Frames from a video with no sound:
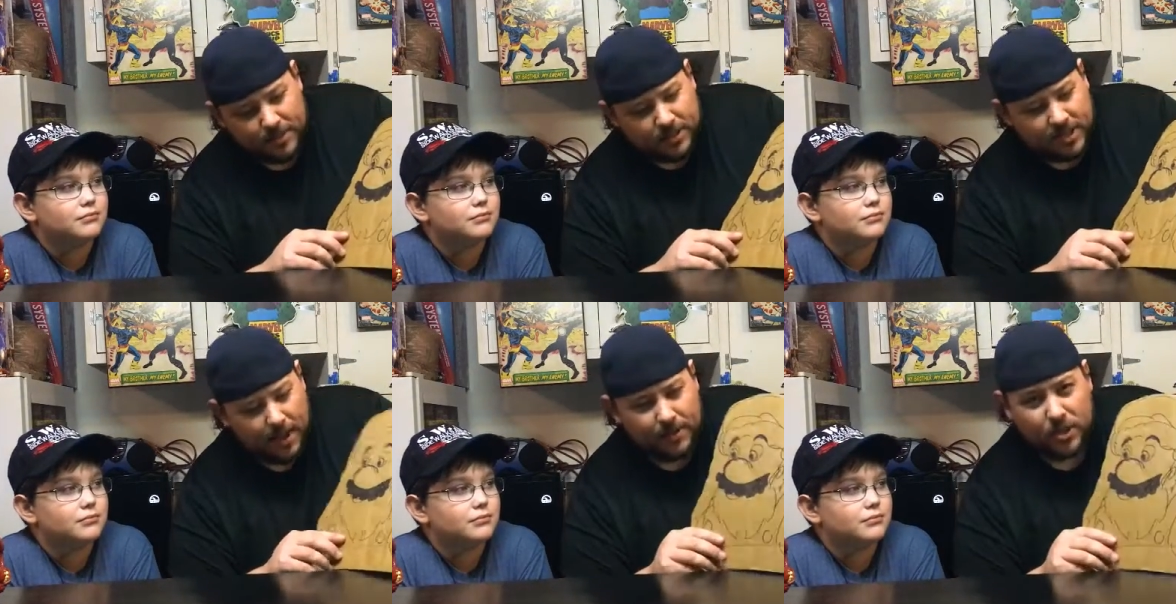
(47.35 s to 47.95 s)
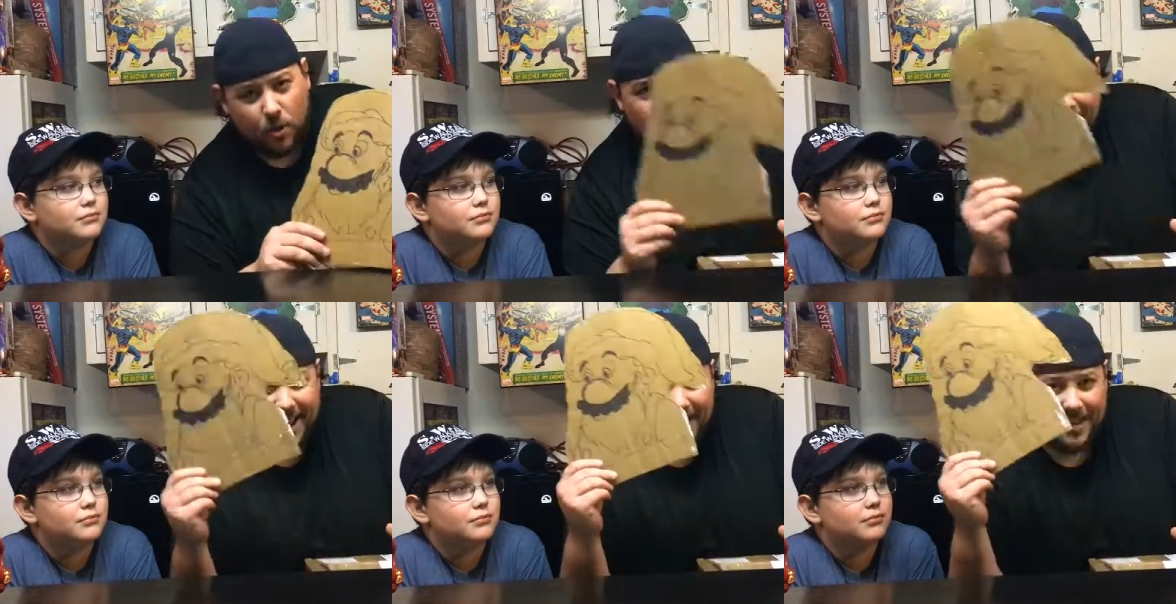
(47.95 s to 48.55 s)
Speaker 1: Mr. Thomas
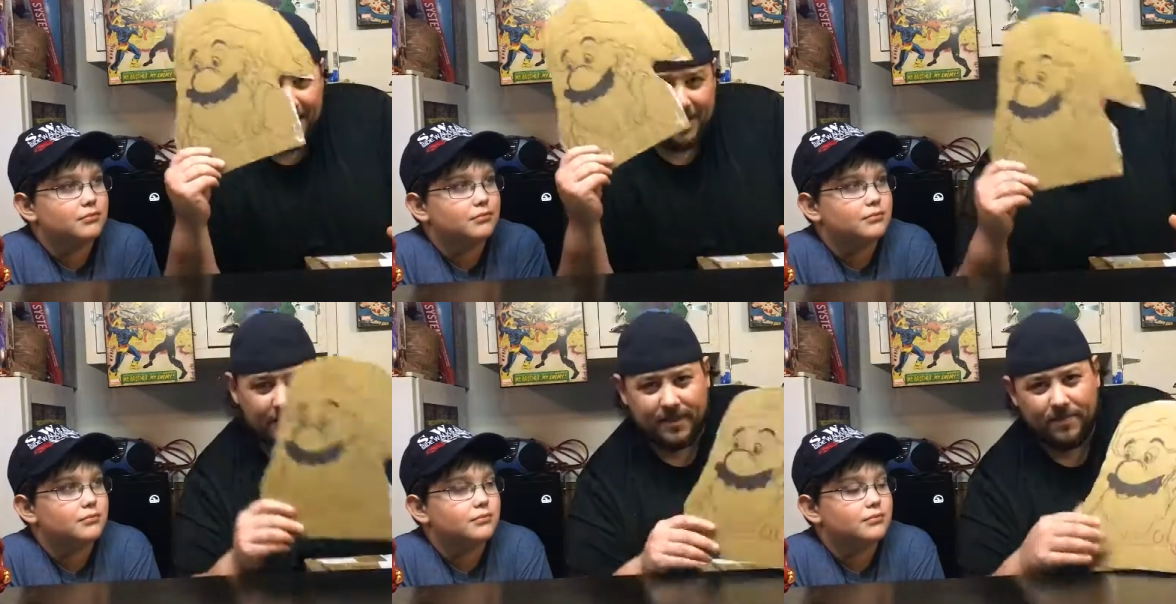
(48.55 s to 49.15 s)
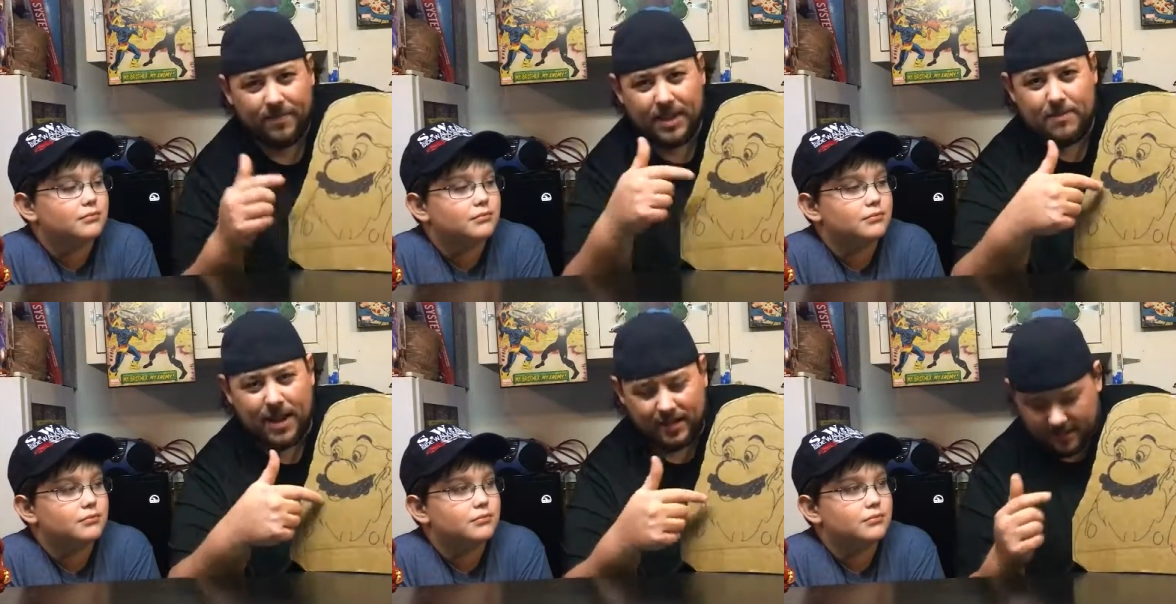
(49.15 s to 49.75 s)
Torre
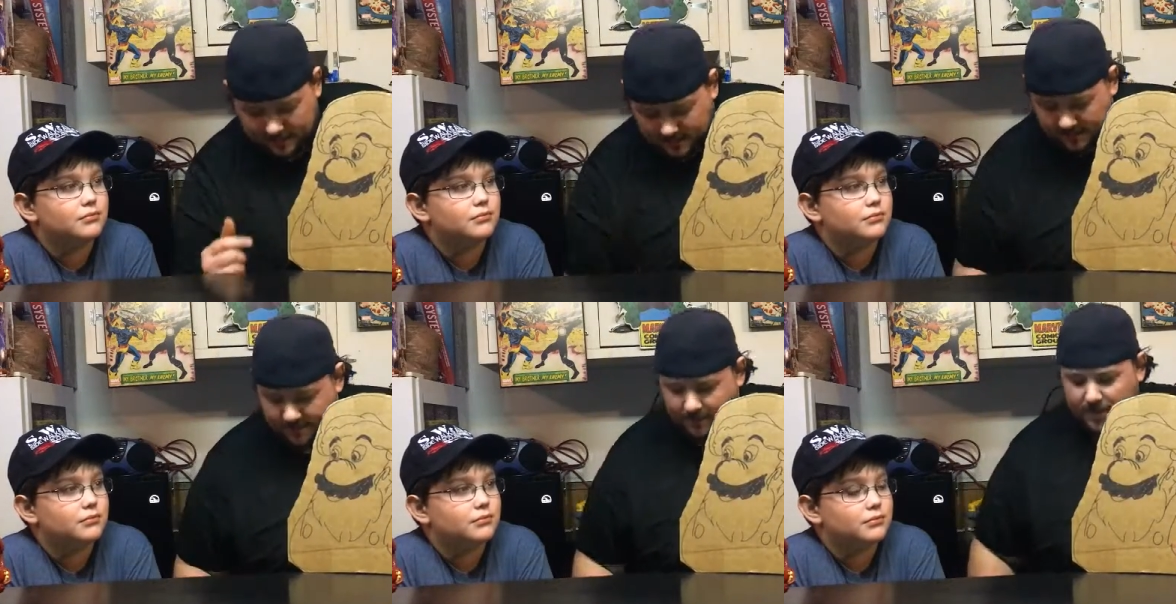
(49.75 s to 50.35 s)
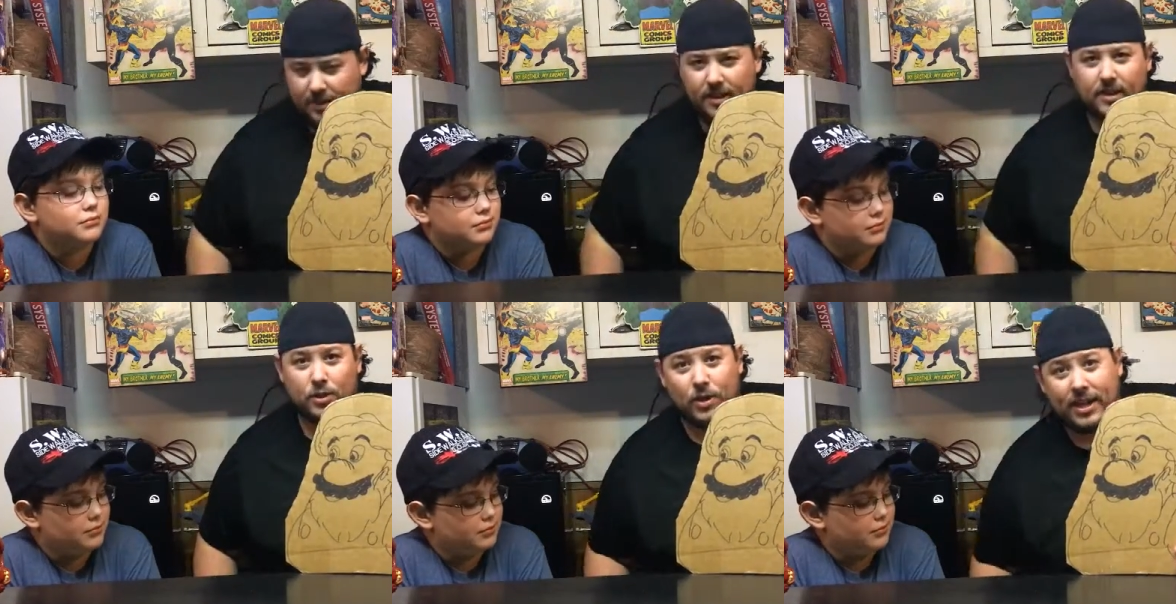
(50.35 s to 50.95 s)
he made this.
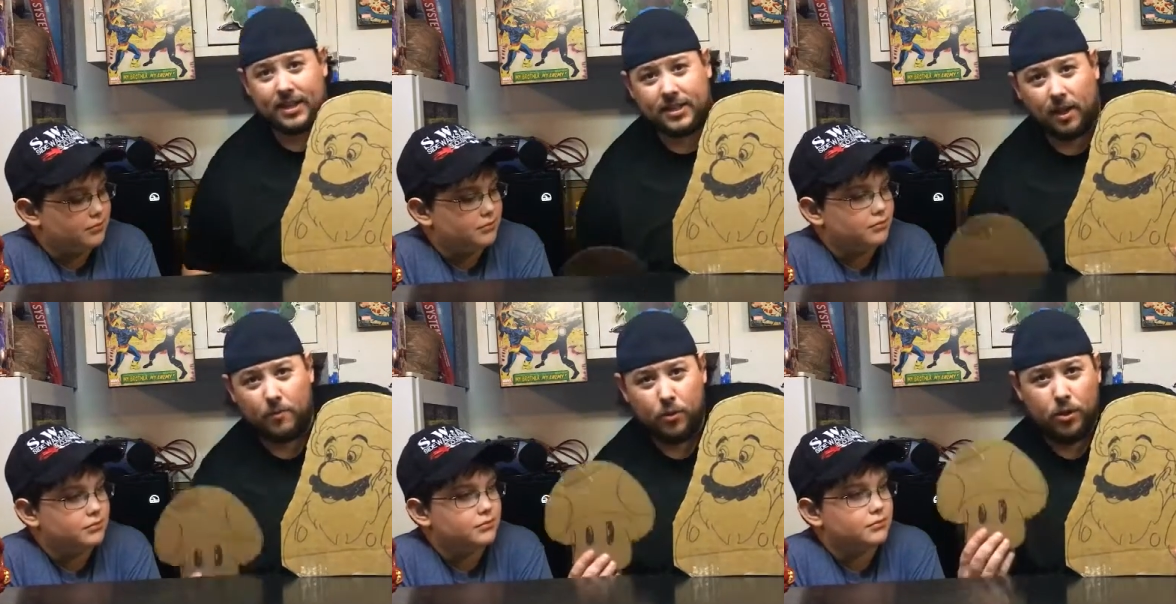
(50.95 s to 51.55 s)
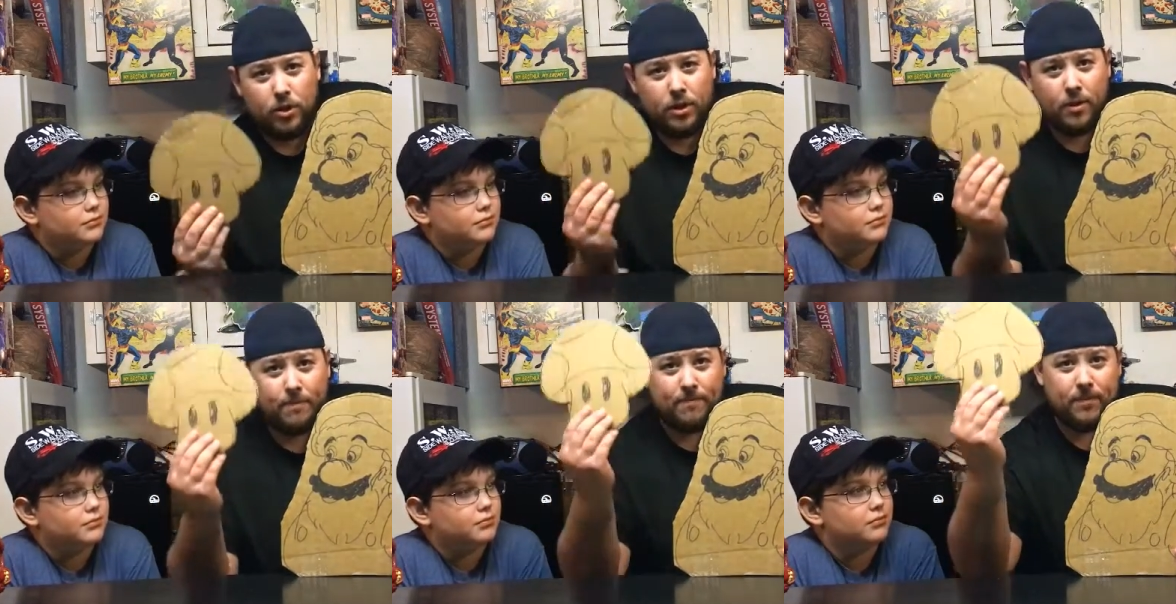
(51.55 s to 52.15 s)
So he gets a,
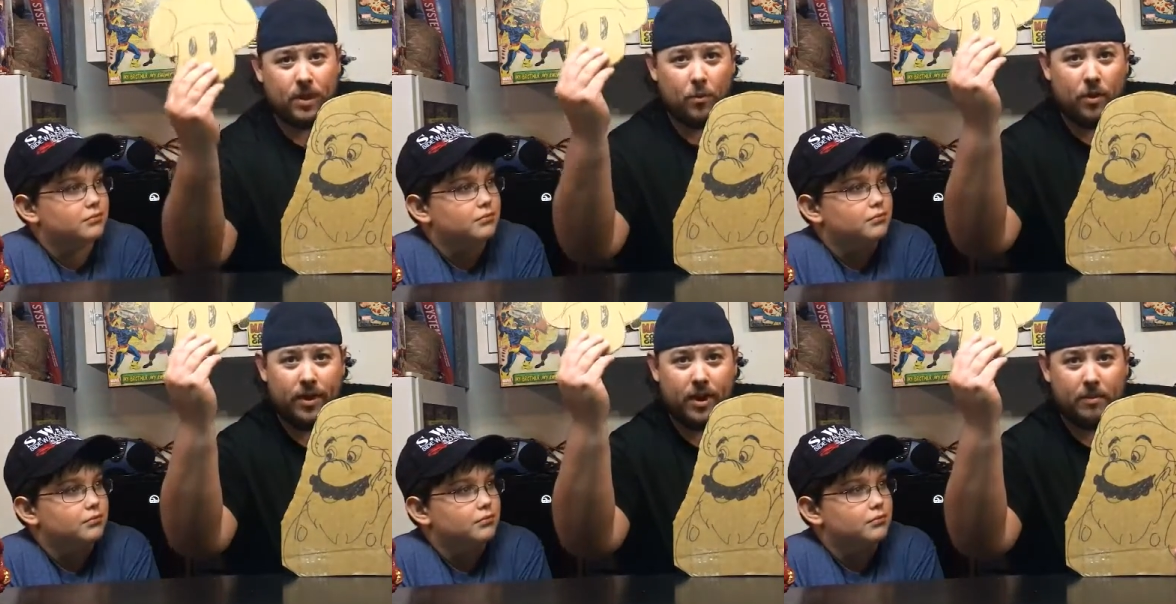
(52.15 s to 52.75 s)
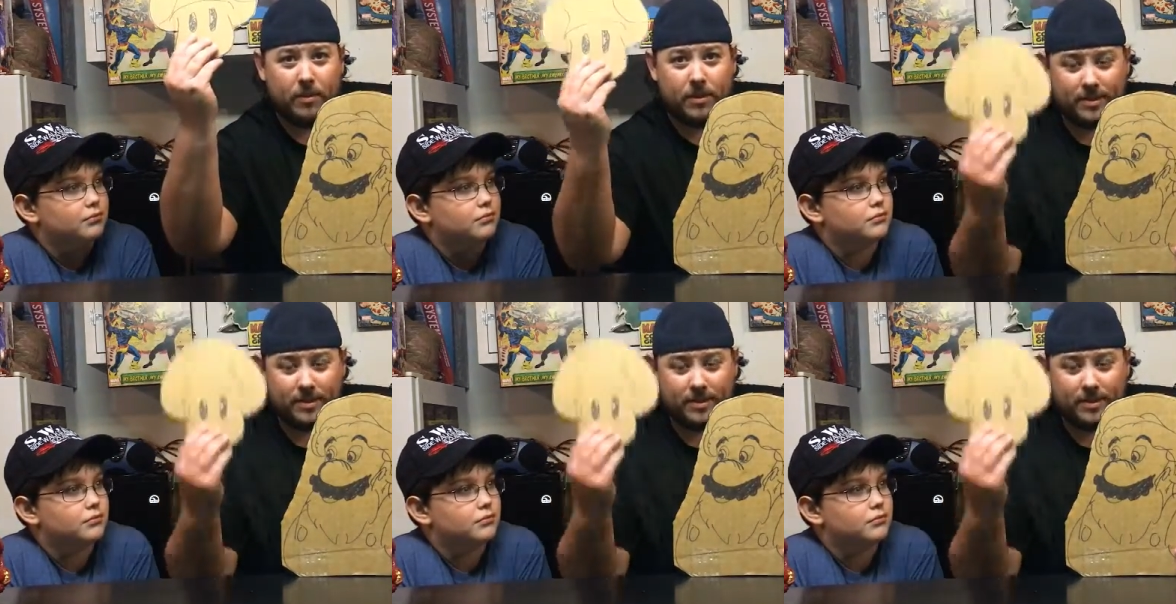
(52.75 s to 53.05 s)
a one up.